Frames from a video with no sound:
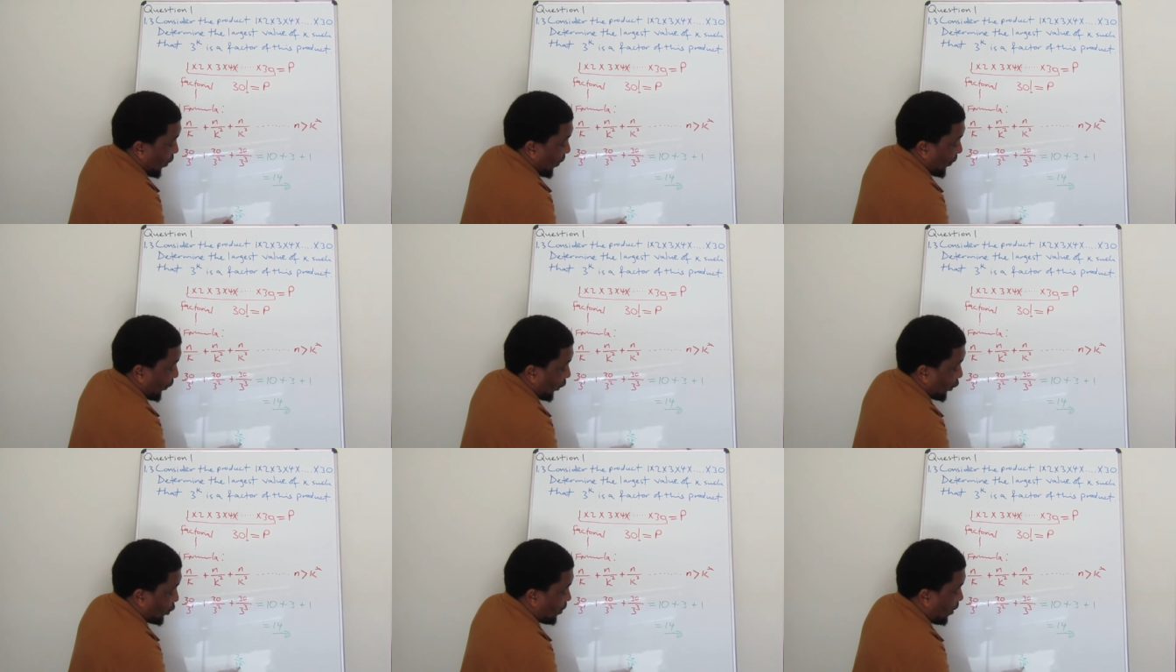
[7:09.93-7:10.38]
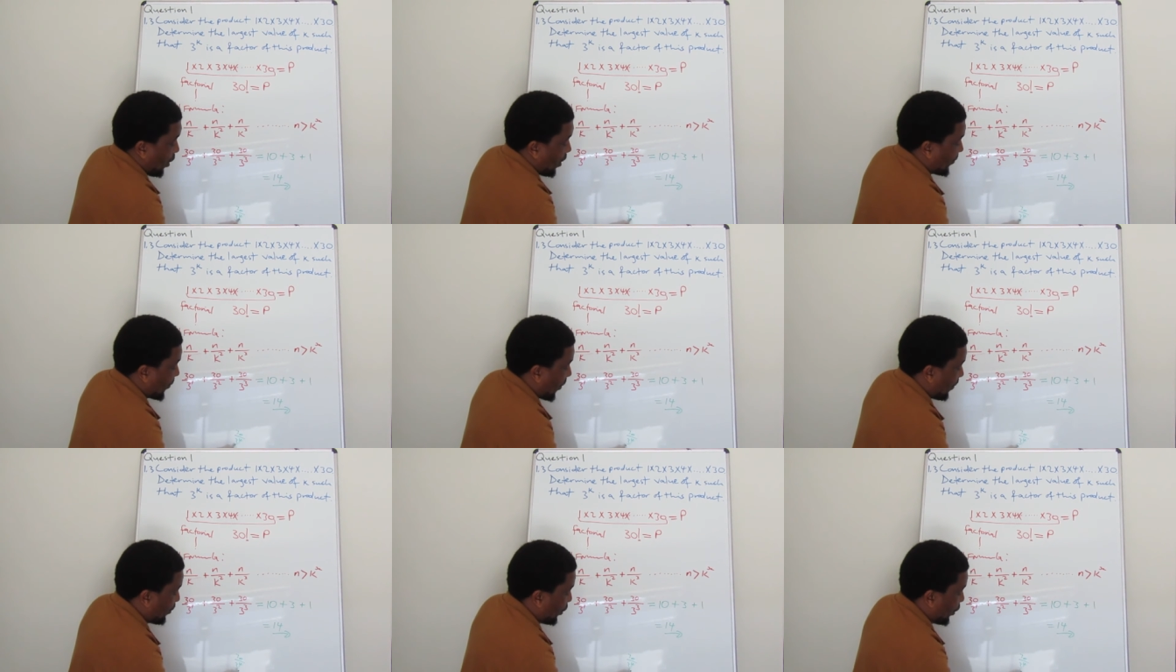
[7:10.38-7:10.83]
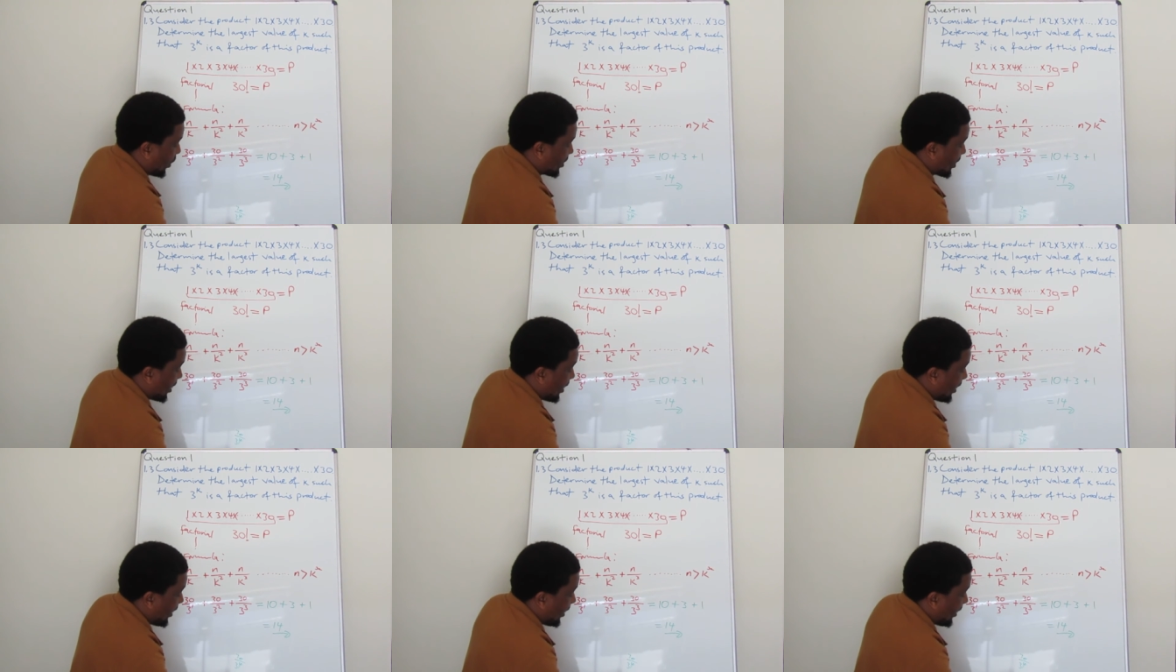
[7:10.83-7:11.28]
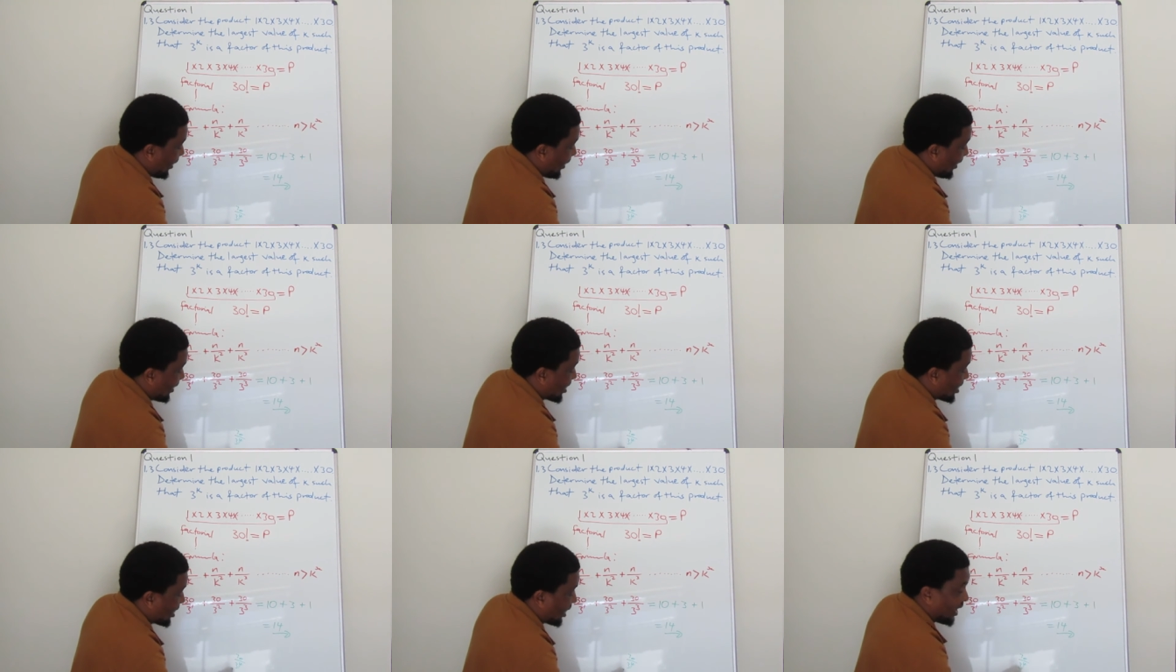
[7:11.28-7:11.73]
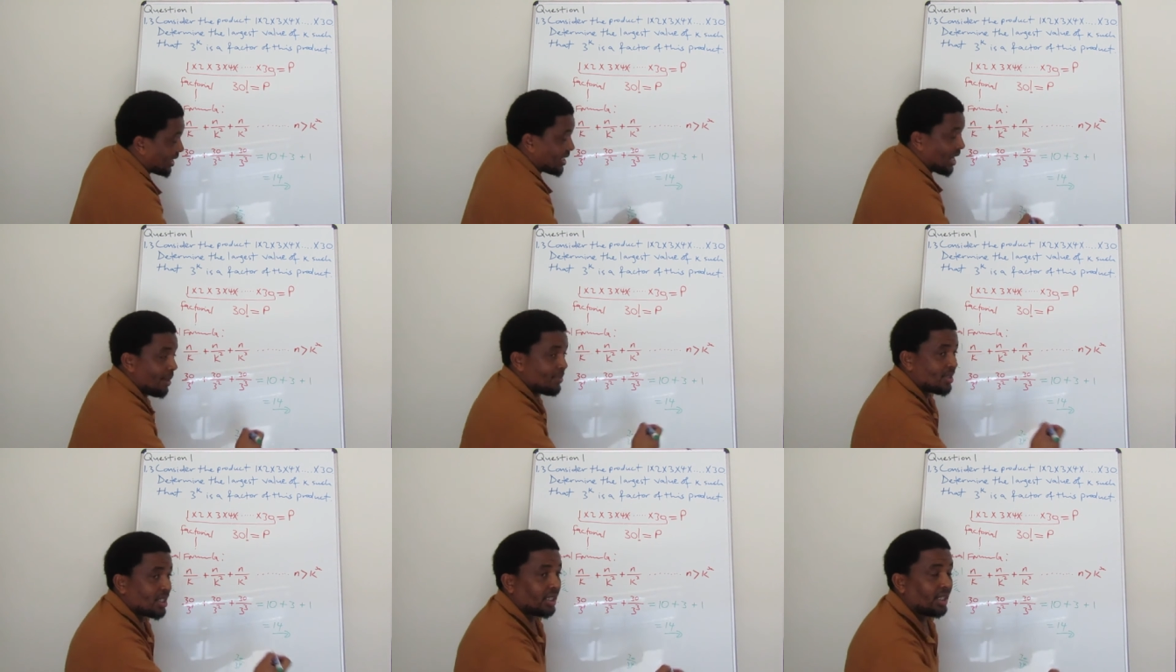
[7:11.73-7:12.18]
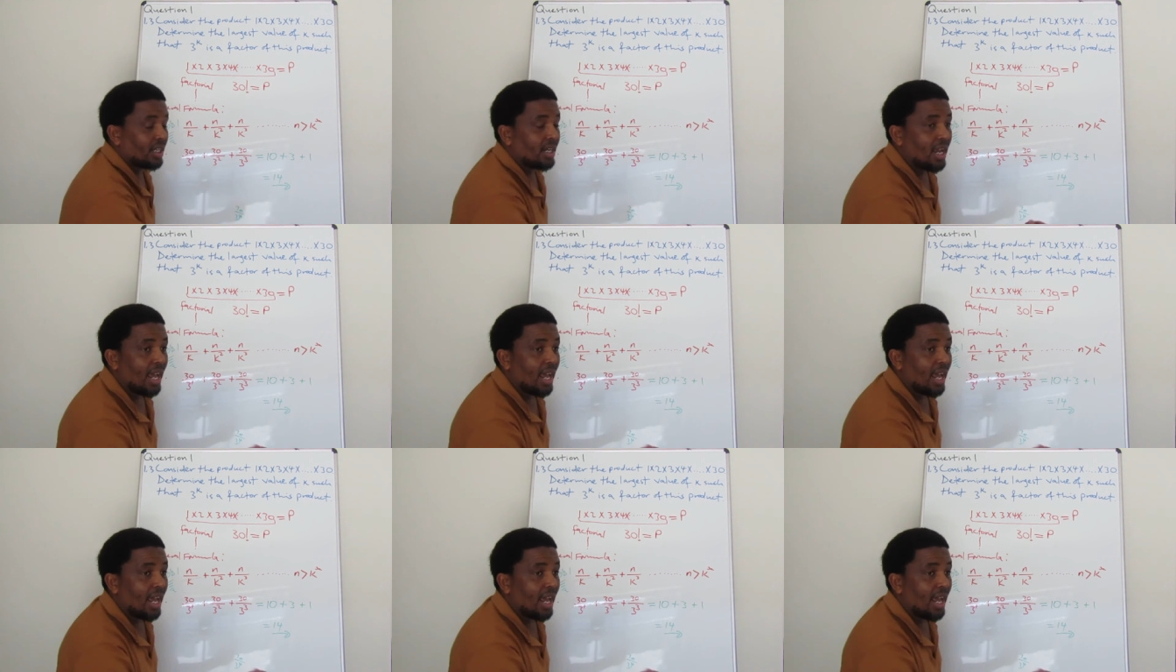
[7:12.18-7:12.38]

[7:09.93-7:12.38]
3 to the power 4, because it is 3 times 3,